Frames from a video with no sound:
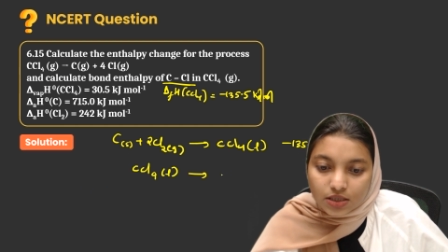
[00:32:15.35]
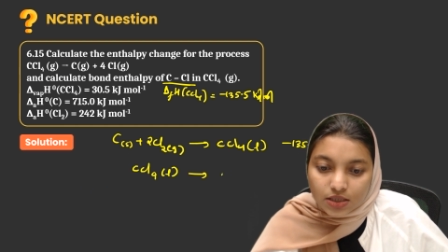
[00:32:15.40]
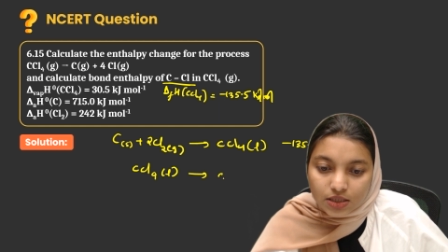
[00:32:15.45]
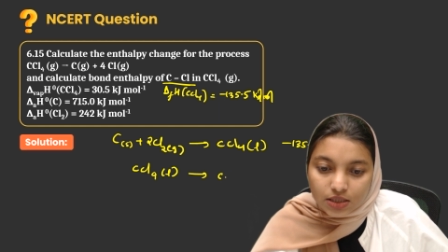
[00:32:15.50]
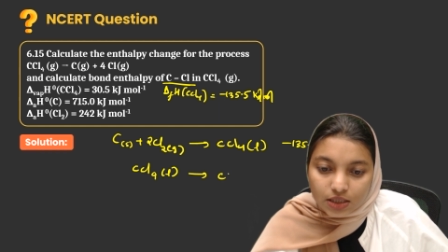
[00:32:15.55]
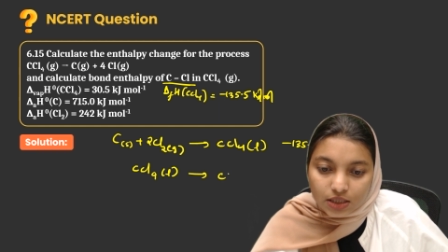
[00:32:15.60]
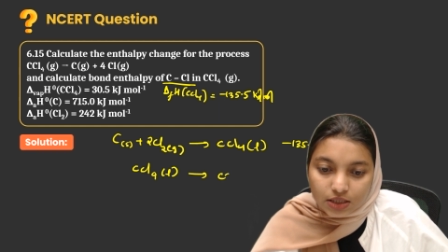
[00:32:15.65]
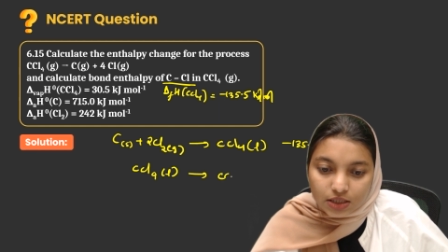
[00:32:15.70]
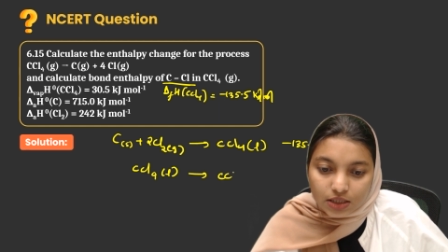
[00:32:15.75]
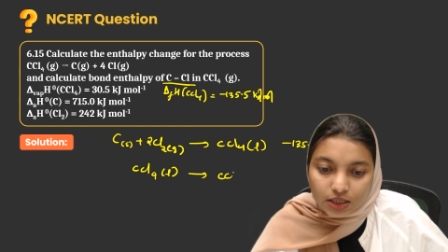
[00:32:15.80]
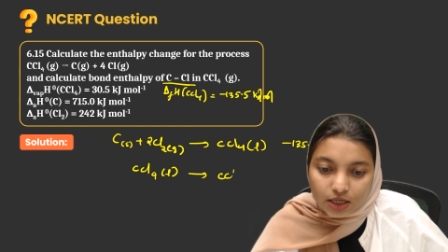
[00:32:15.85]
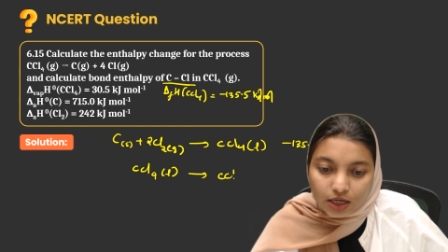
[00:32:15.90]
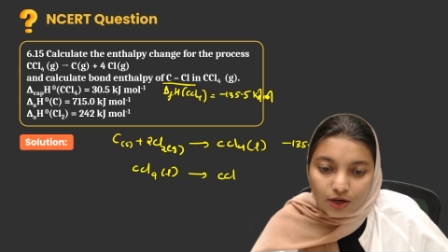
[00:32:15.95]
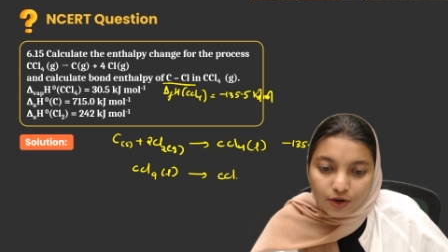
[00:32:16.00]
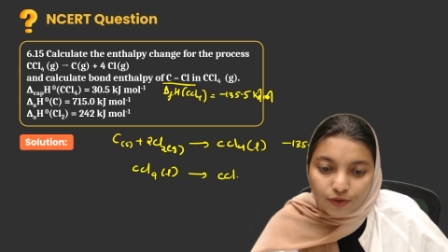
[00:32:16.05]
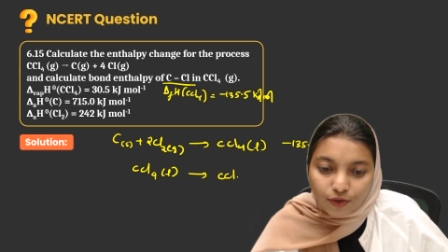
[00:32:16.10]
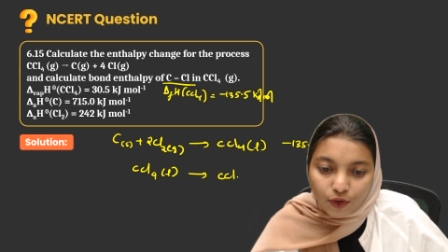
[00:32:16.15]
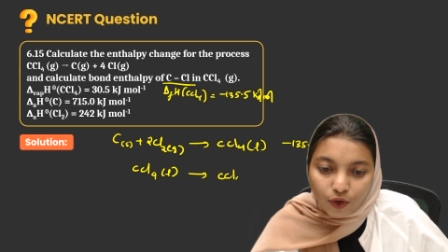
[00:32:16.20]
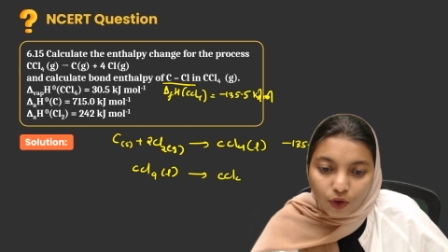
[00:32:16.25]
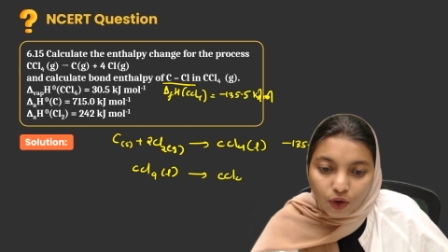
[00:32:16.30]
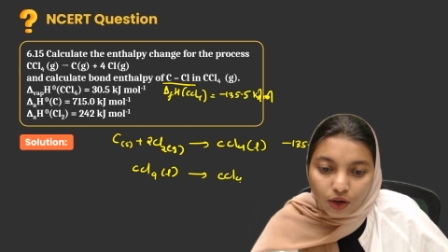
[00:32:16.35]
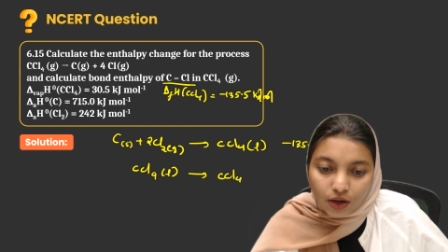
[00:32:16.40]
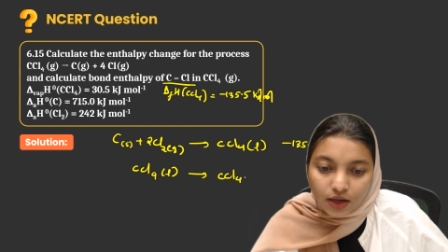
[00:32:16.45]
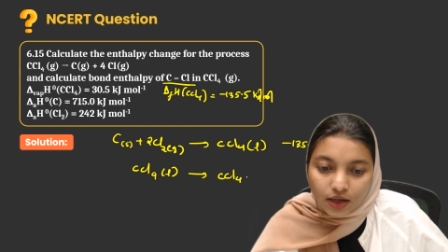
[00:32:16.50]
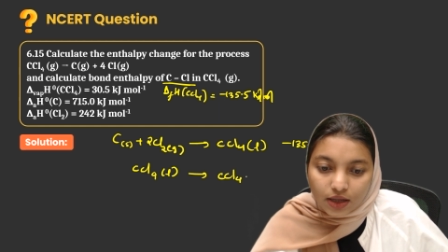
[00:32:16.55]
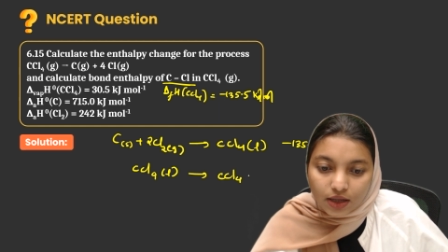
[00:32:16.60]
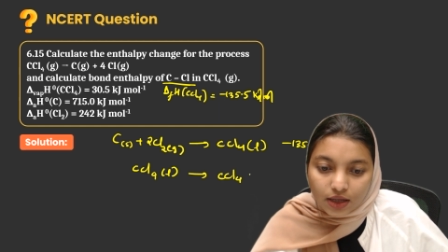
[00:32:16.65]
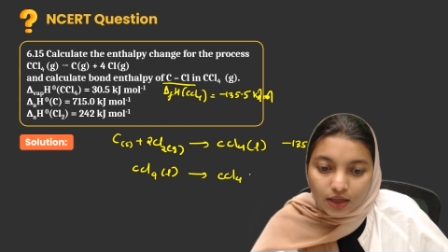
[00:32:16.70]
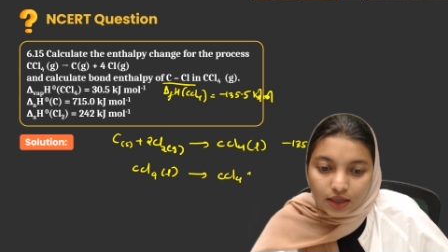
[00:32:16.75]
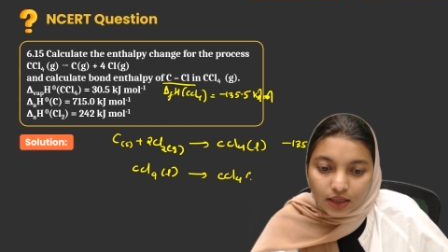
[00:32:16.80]
CCl4
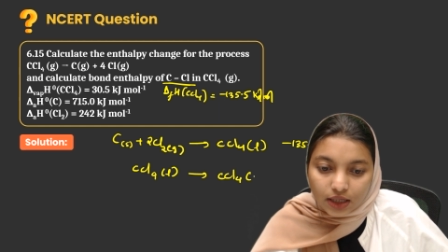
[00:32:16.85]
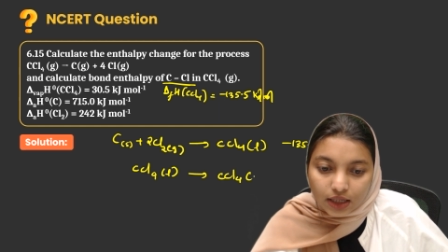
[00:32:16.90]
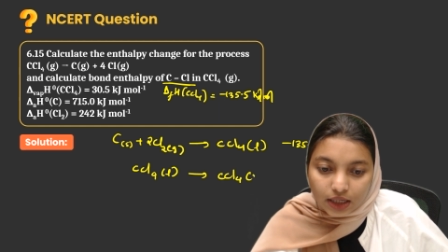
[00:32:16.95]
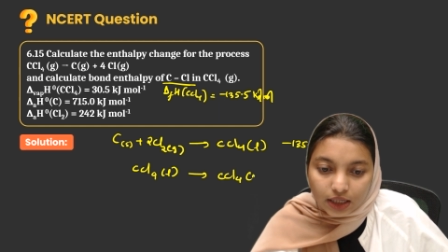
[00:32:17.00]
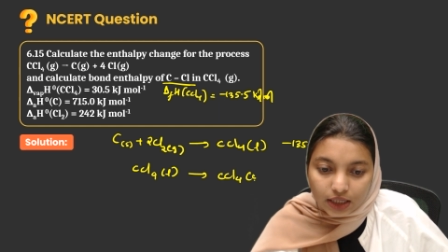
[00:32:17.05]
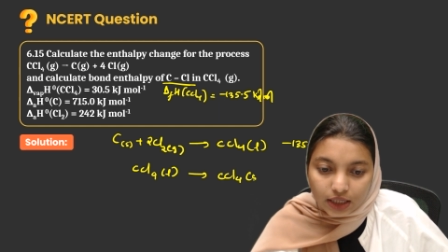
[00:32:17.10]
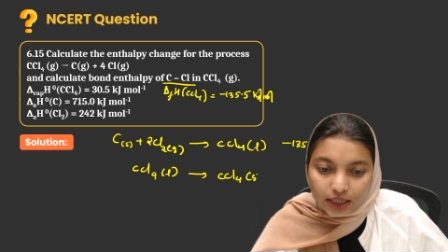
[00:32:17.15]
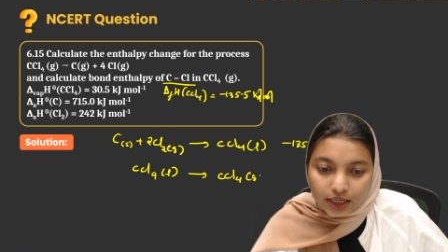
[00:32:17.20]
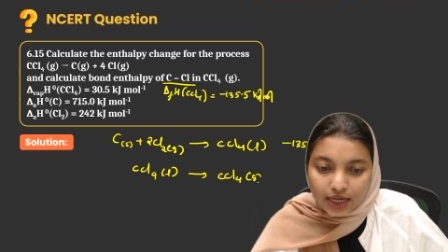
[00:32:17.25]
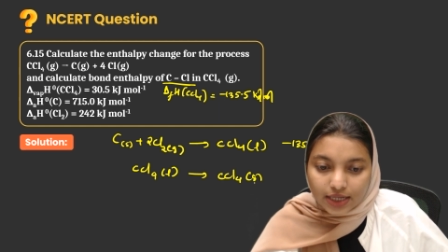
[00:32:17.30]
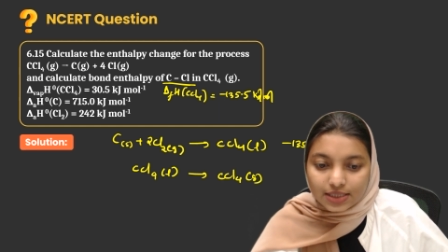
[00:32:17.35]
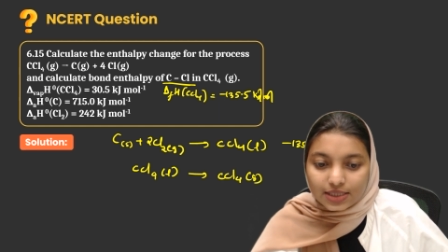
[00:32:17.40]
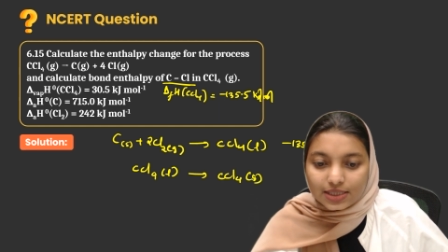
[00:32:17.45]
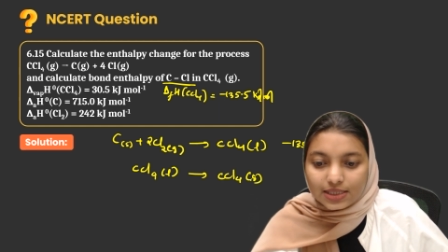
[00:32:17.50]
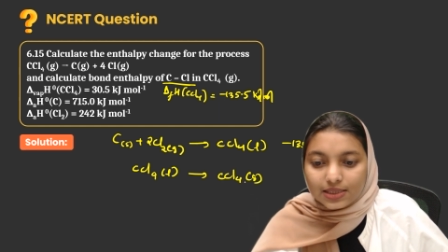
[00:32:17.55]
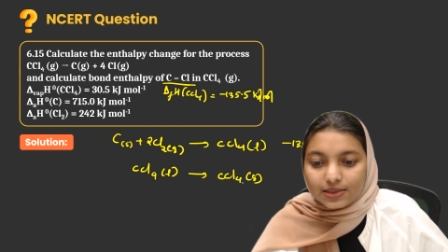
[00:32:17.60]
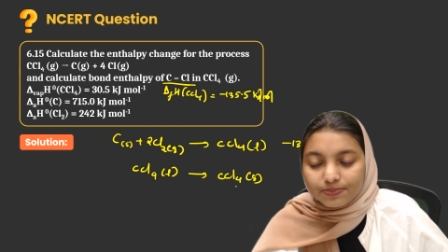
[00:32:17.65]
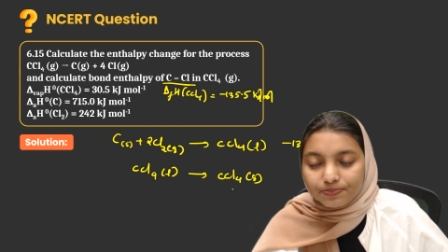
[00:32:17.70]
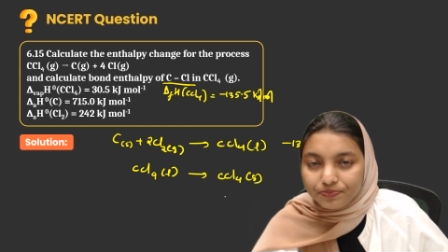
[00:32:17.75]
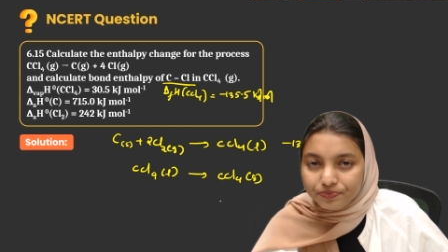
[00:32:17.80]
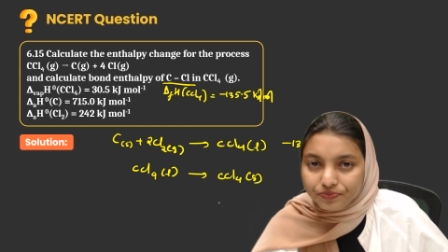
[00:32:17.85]
gas,